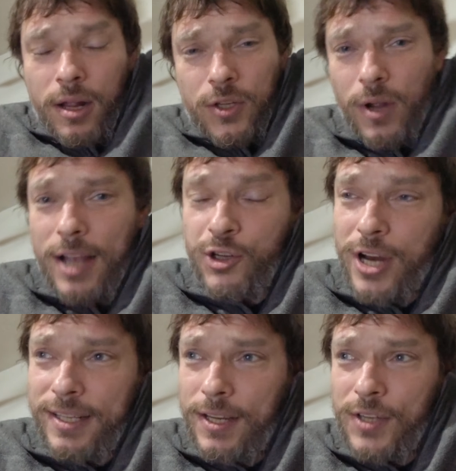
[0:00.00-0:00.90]
So, guys,
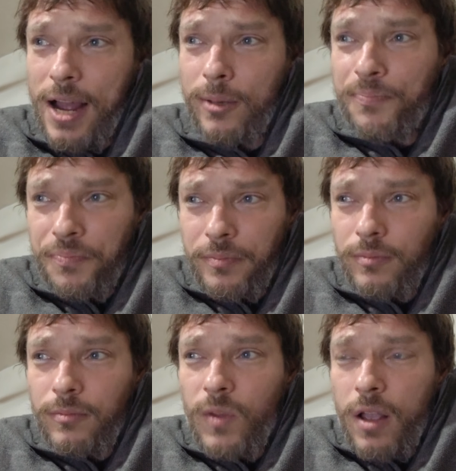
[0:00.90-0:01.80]
check this out.
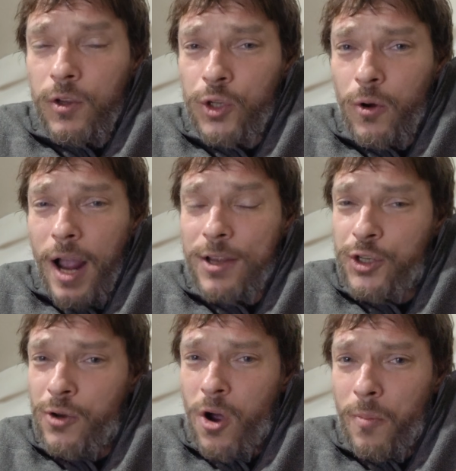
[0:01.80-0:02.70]
So,
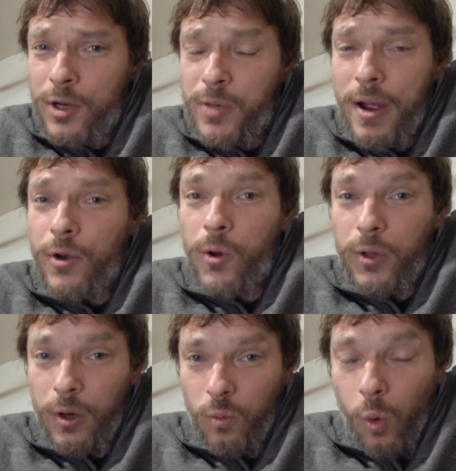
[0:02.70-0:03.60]
guys, do you know much about
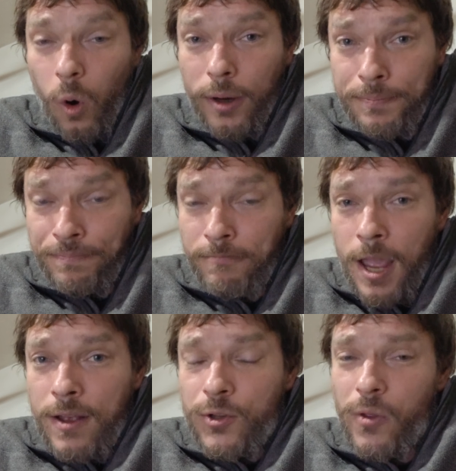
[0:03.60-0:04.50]
nuclear war?
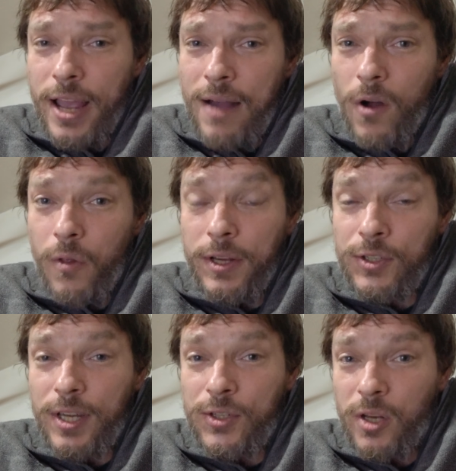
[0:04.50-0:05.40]
So, they have all
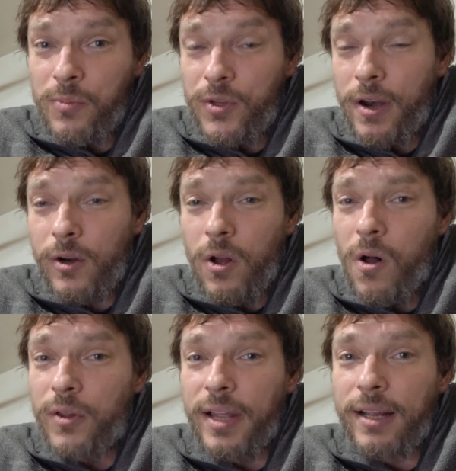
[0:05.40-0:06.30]
these systems that are
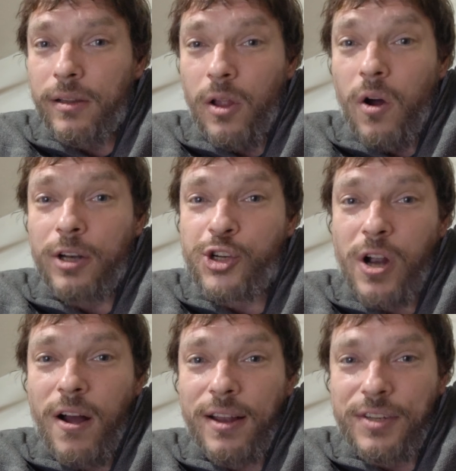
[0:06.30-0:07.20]
called like
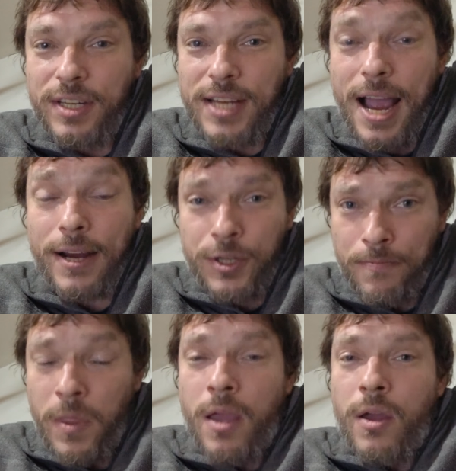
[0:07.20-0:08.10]
launch on detect.
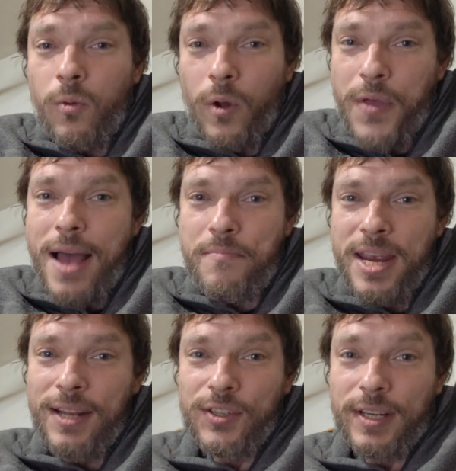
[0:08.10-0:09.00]
What that
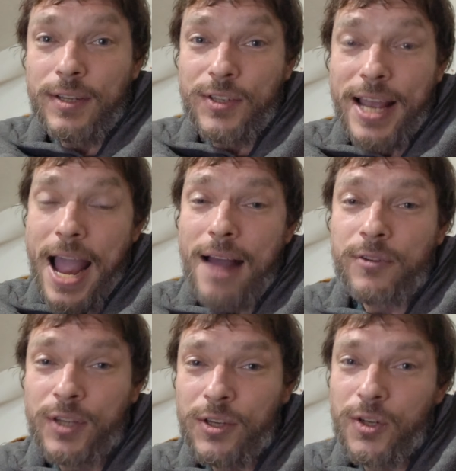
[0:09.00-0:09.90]
means is they
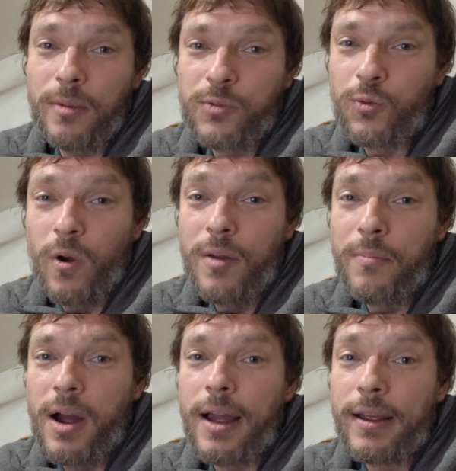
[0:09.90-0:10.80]
have systems
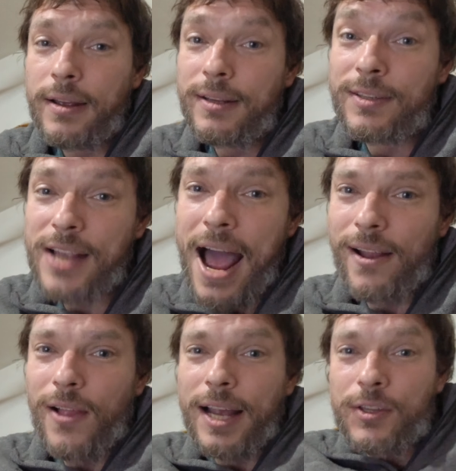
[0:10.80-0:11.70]
run by
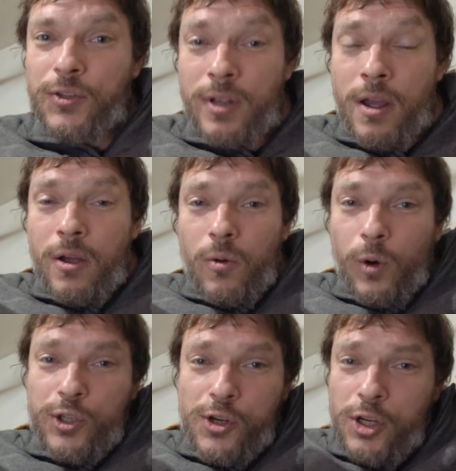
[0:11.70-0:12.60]
satellites
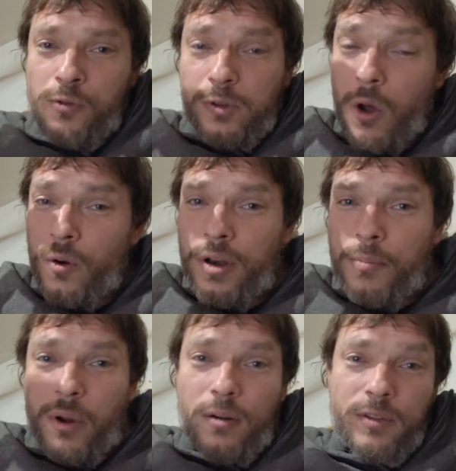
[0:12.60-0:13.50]
which are just floating
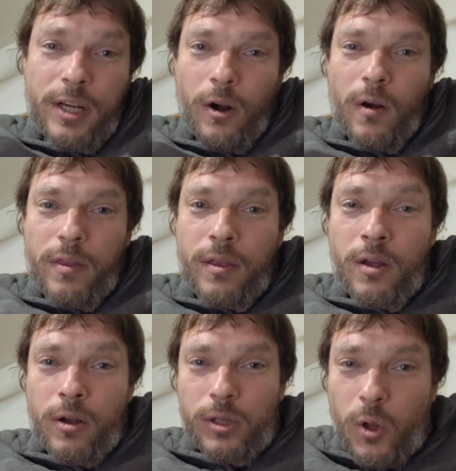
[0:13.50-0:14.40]
above the earth
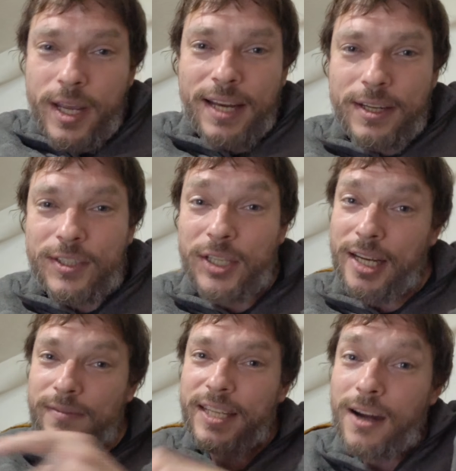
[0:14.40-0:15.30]
looking to
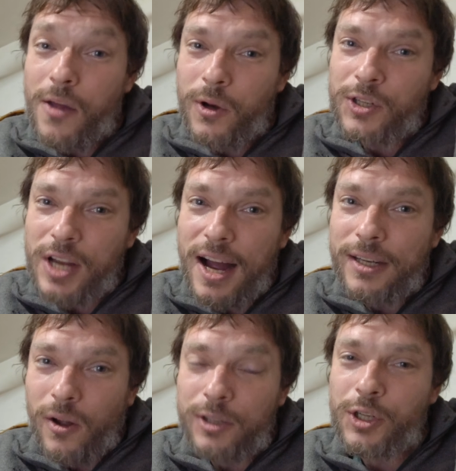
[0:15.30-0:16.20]
see if the other
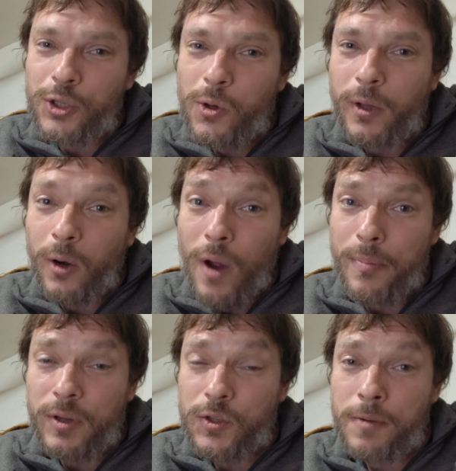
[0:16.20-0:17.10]
side launches nuclear
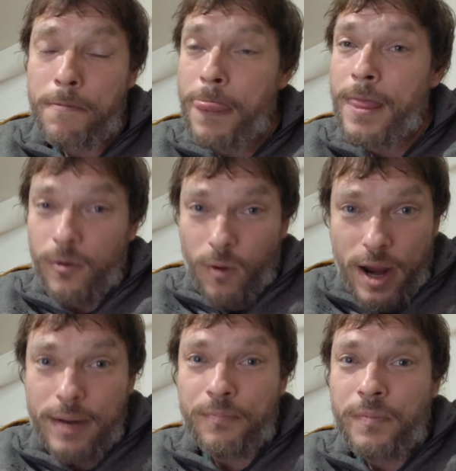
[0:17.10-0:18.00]
weapons,
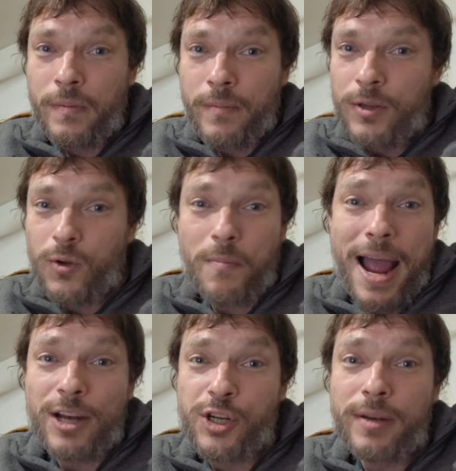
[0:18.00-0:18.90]
right? So
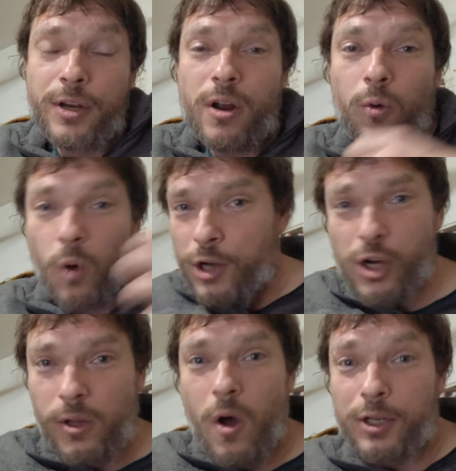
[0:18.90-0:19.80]
imagine, you know,
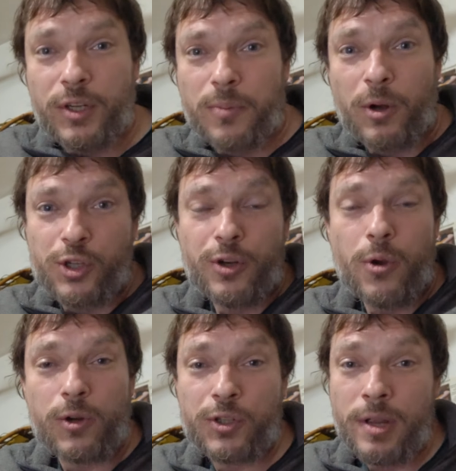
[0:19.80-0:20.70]
Russia launches a bunch of
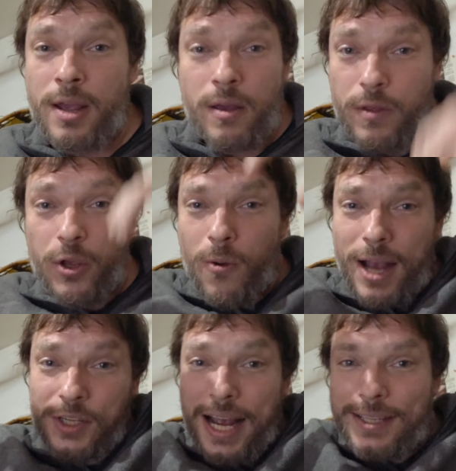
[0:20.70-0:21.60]
nukes. The
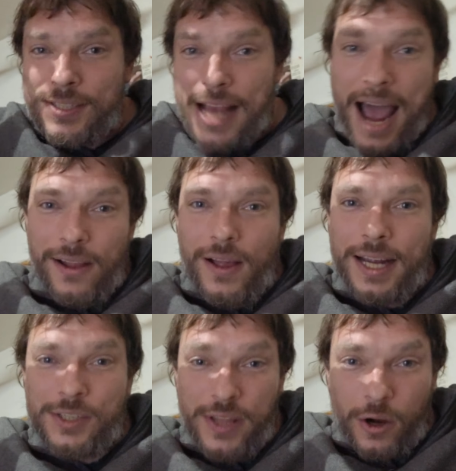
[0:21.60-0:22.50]
US has
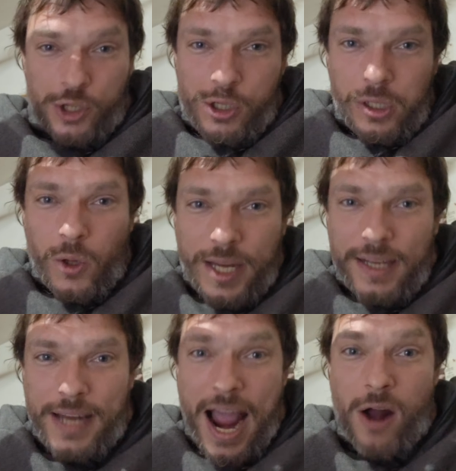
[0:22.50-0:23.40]
satellites that are just
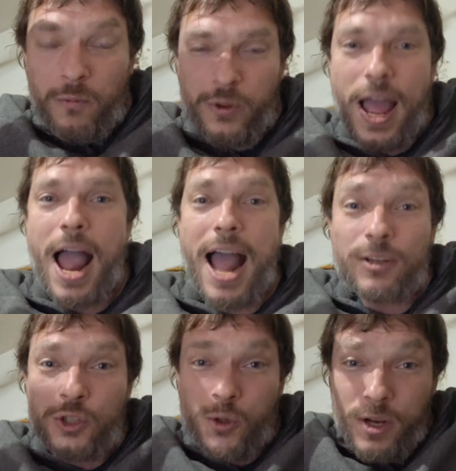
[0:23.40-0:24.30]
looking down for that.
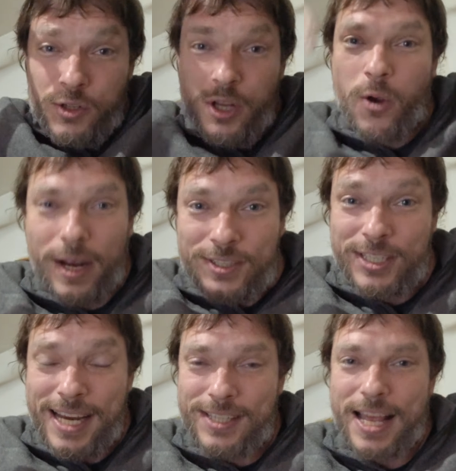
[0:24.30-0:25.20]
As soon as the US
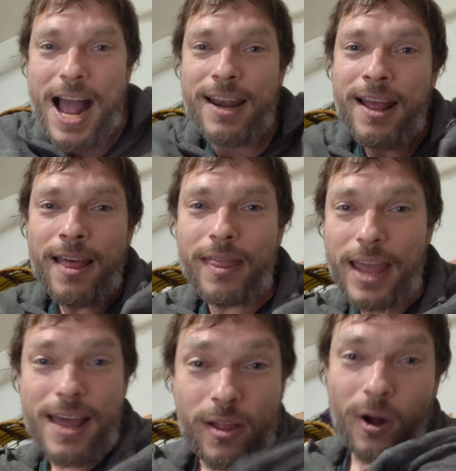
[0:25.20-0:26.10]
sees that,
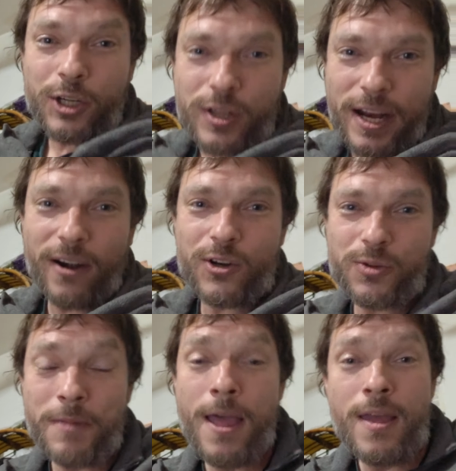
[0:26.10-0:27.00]
they launch
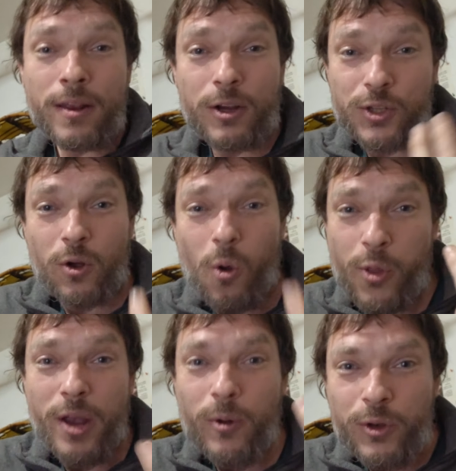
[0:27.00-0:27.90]
theirs. Because the
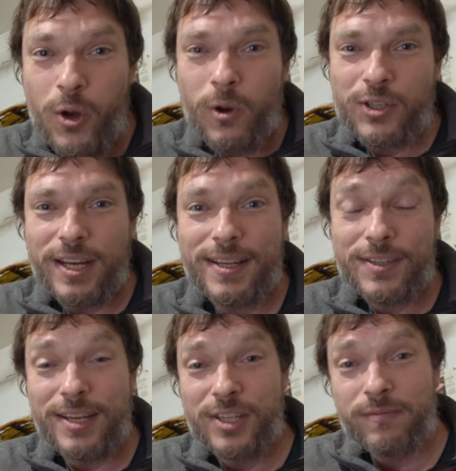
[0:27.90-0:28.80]
whole thing with nukes
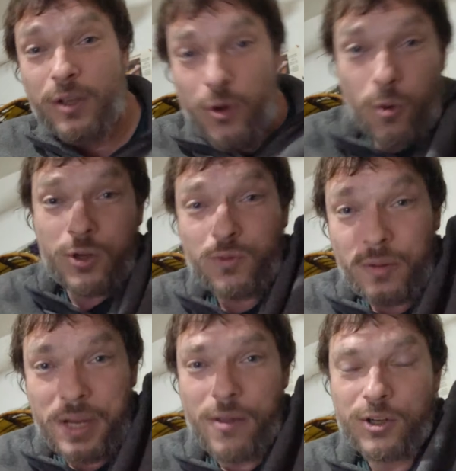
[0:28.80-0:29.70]
is, is if the nukes
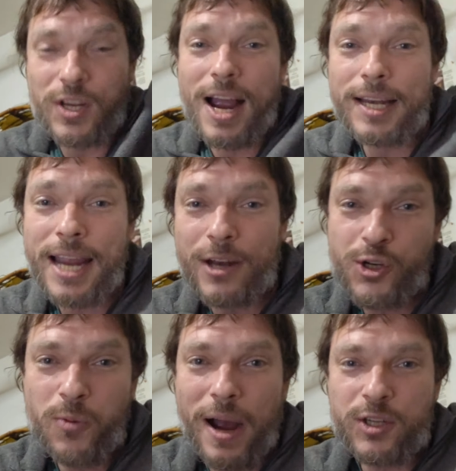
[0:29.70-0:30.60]
from the other side
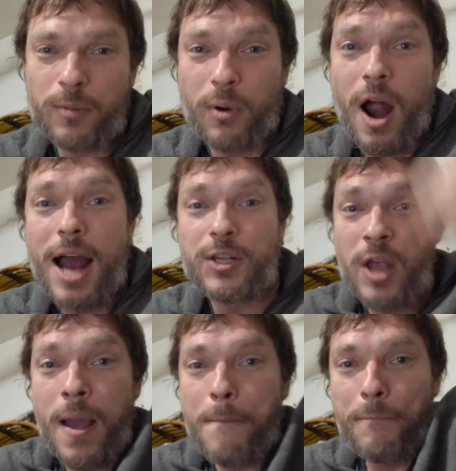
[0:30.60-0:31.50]
catch you by
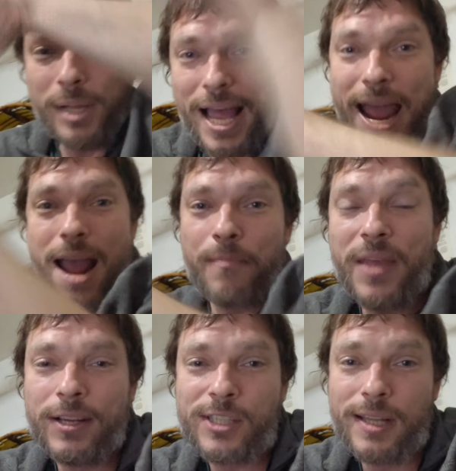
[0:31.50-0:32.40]
surprise, blam,
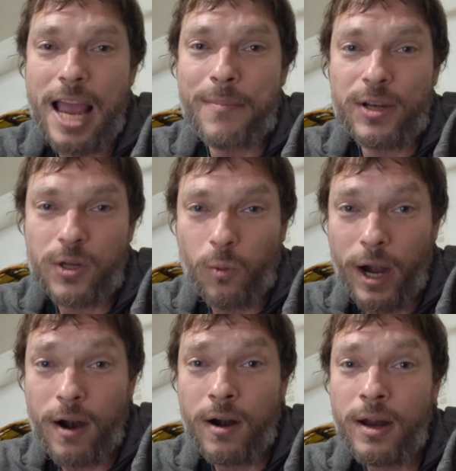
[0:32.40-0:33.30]
they slam into
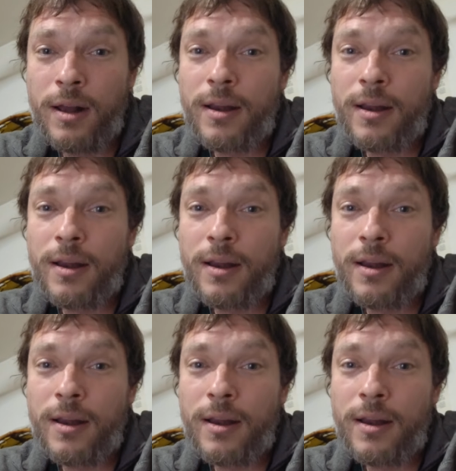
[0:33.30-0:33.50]
where?